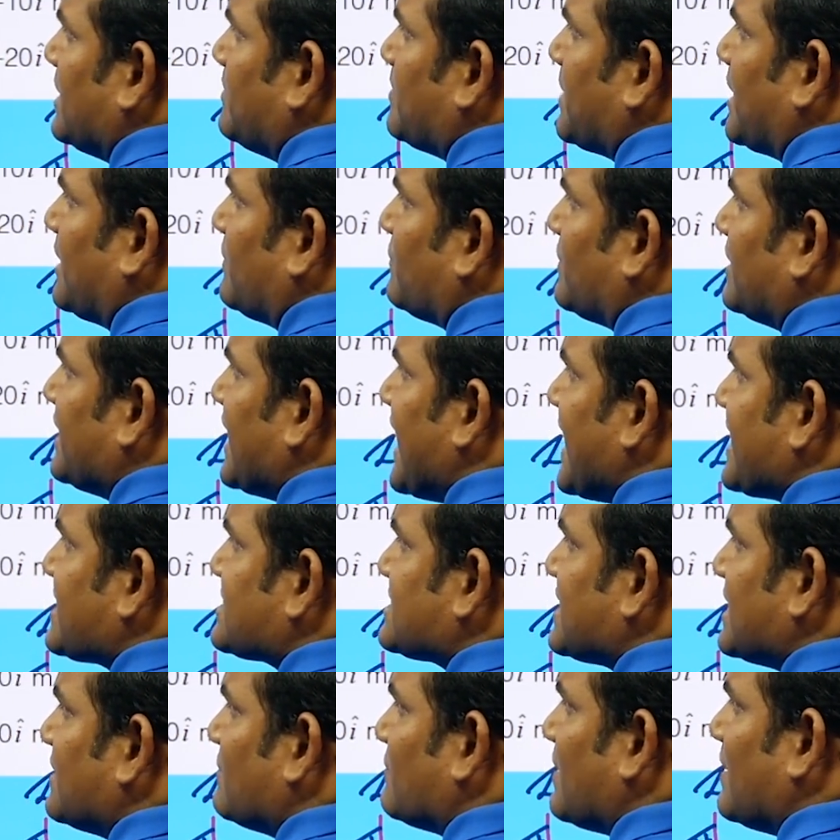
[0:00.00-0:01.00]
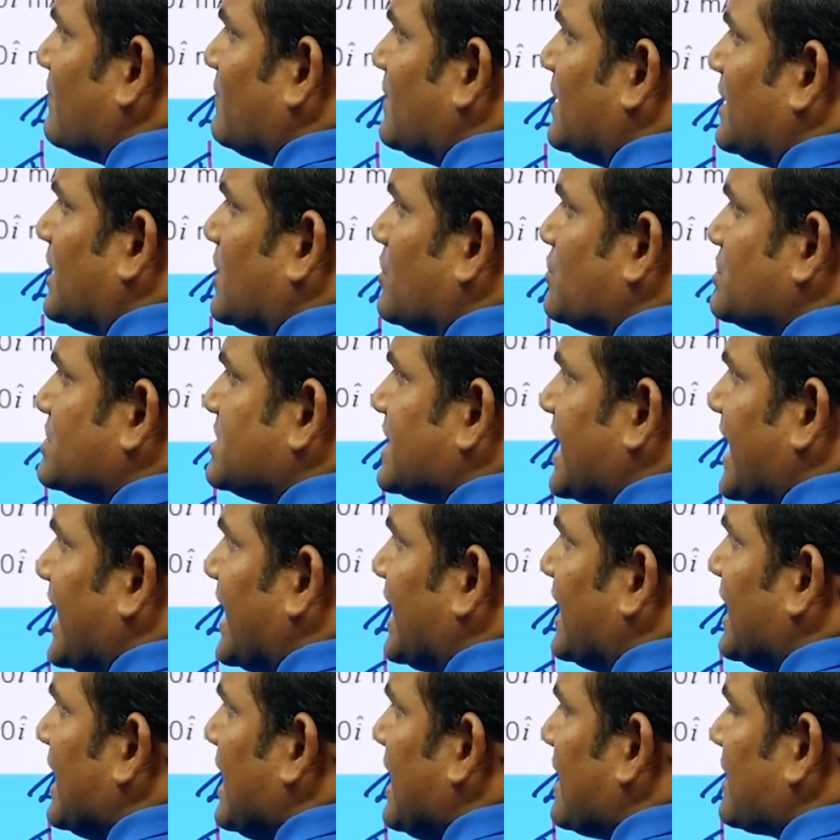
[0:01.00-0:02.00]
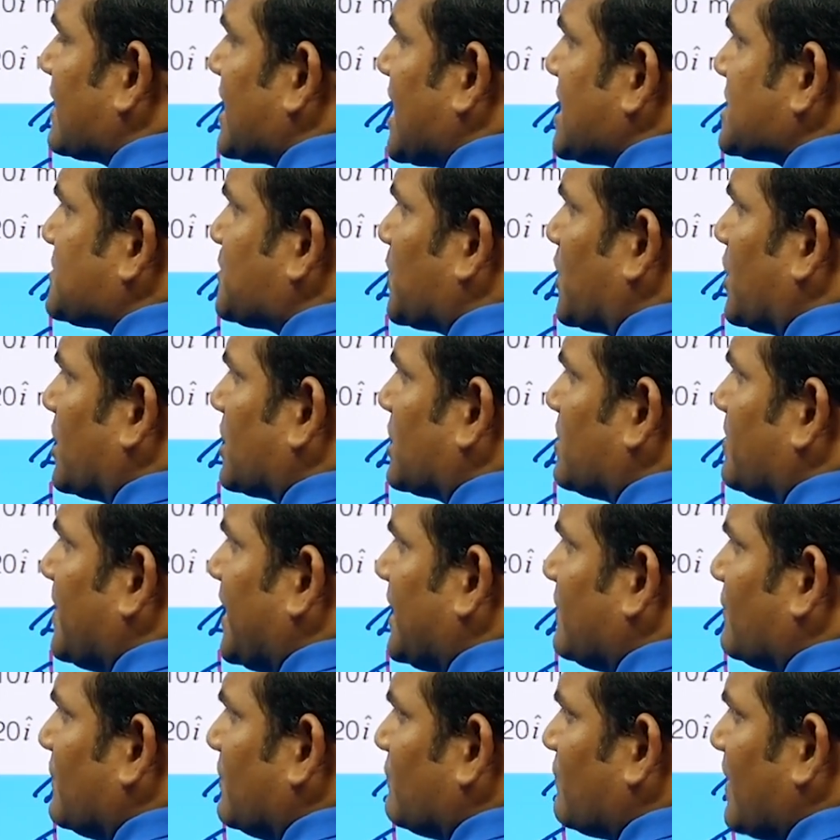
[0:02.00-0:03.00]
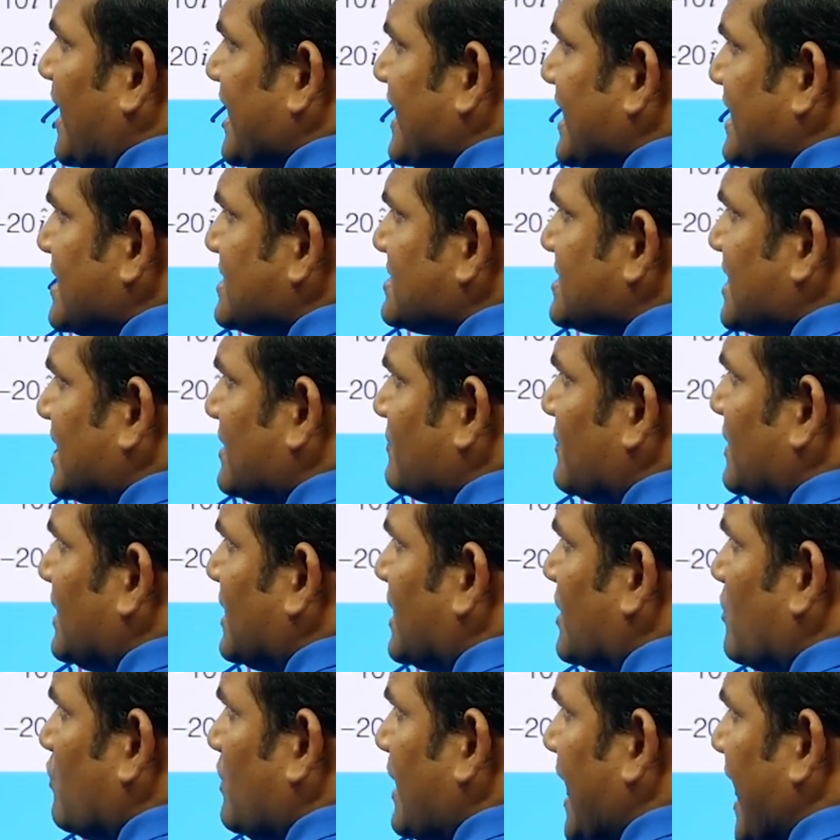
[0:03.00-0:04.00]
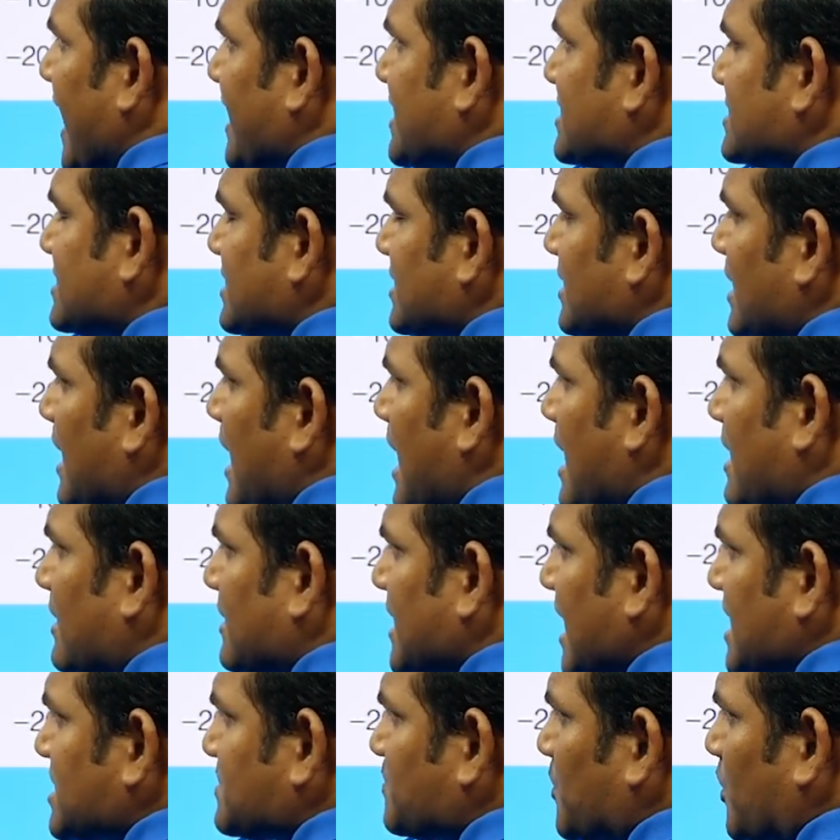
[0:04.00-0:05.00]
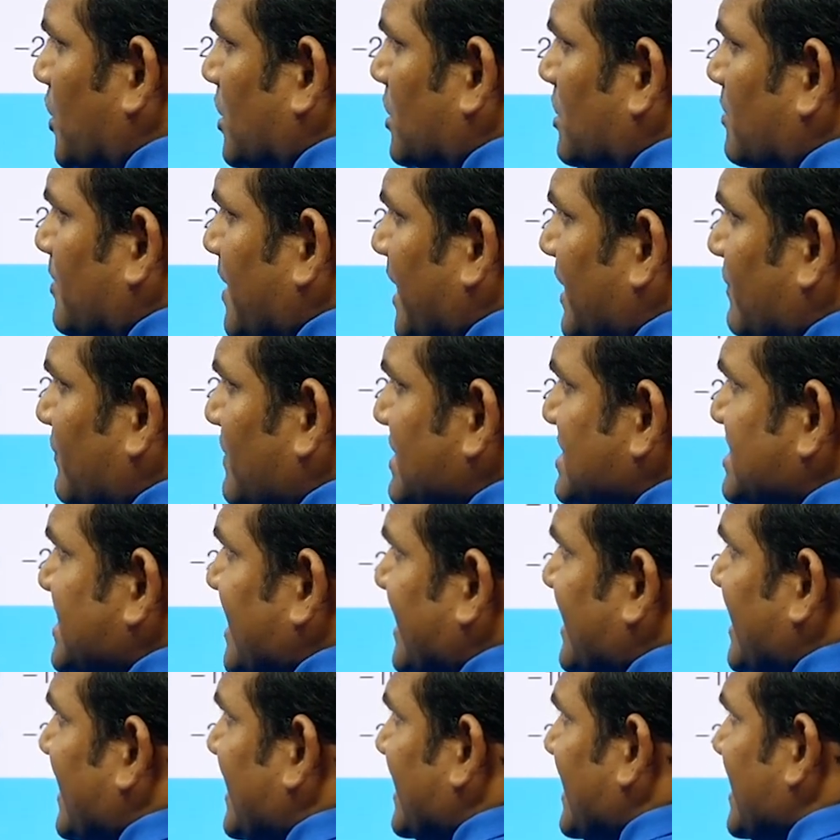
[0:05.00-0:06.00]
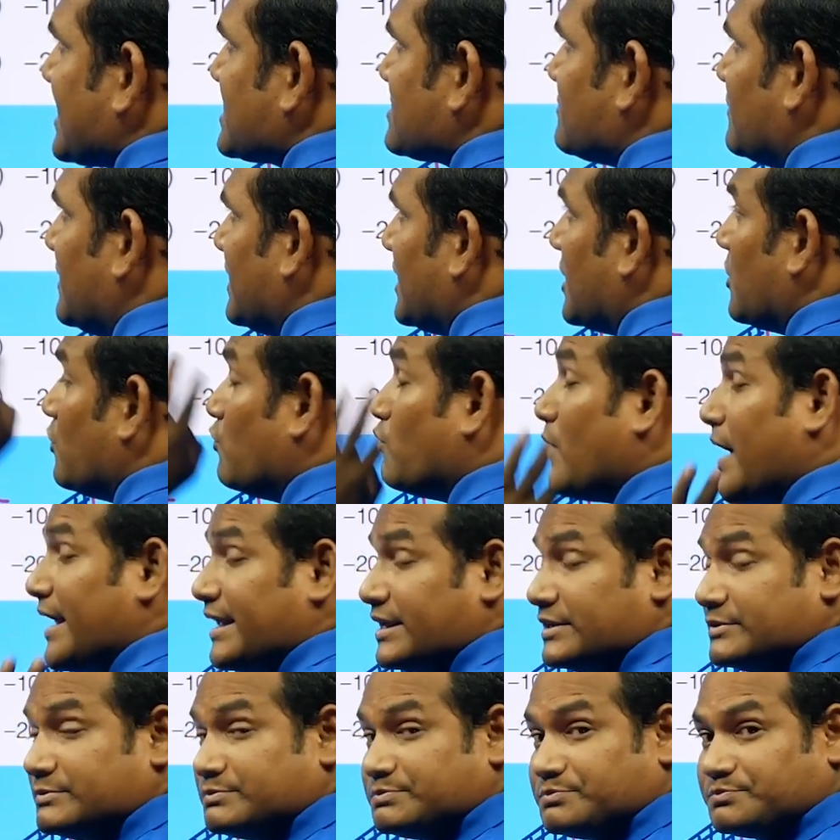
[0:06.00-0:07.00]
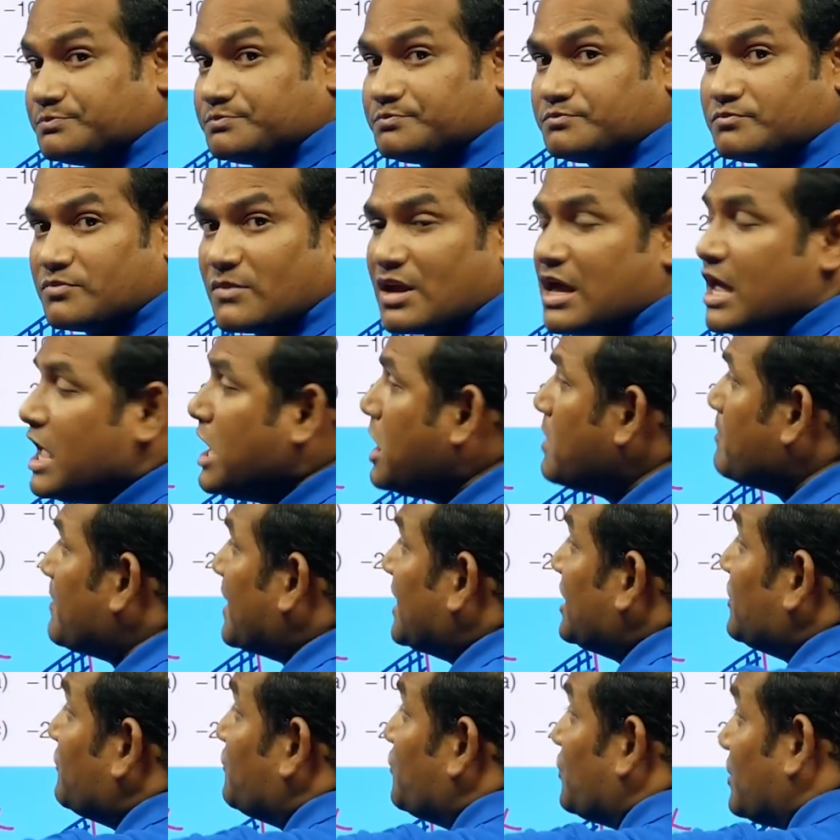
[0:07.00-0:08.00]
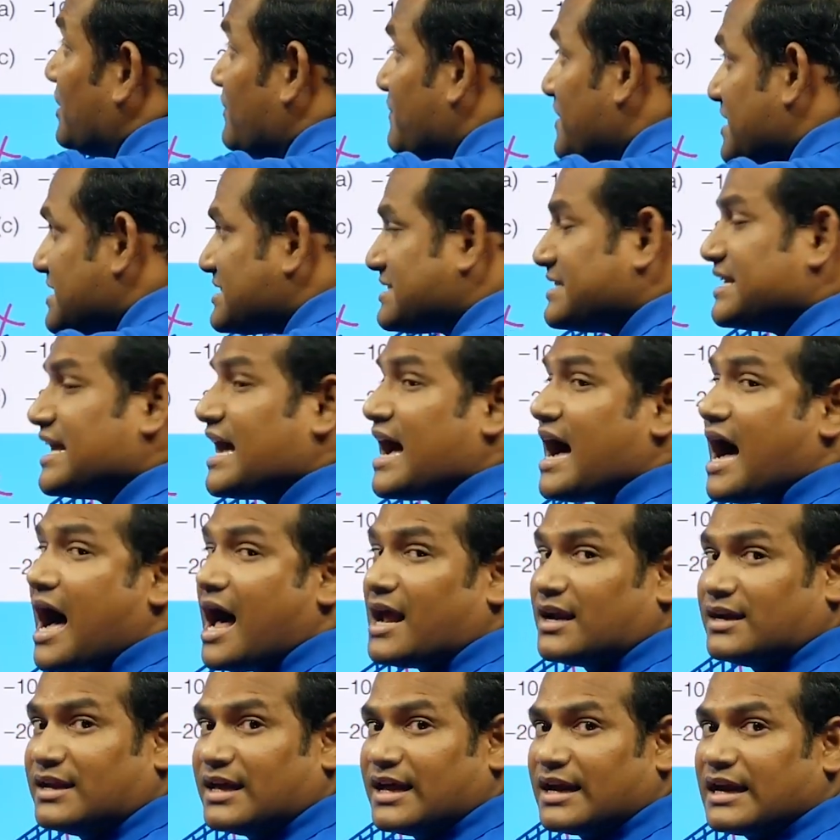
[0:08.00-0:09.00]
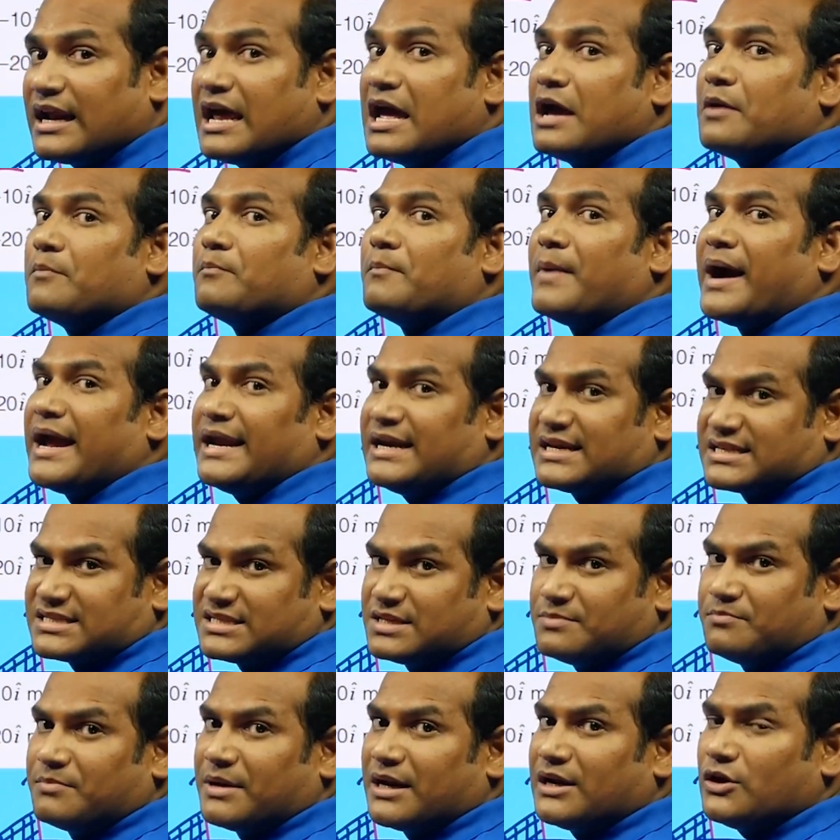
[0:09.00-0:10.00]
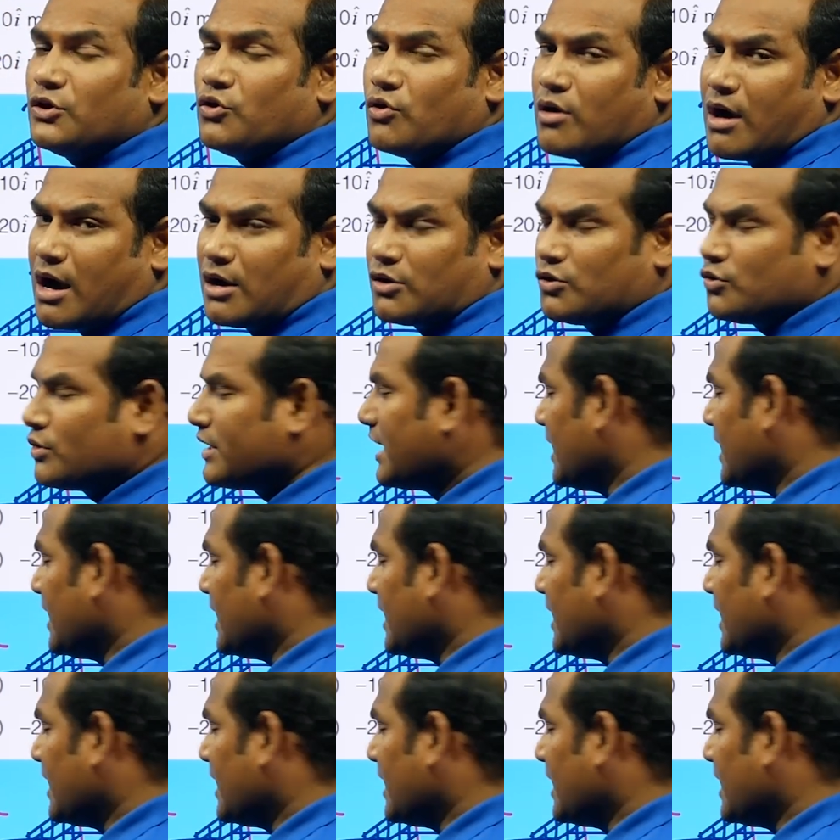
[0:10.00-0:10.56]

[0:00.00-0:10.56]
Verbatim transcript: in between x and y will give z cross product between y and z will give x cross product between z and x will give y but if you reverse the order minus symbol you have to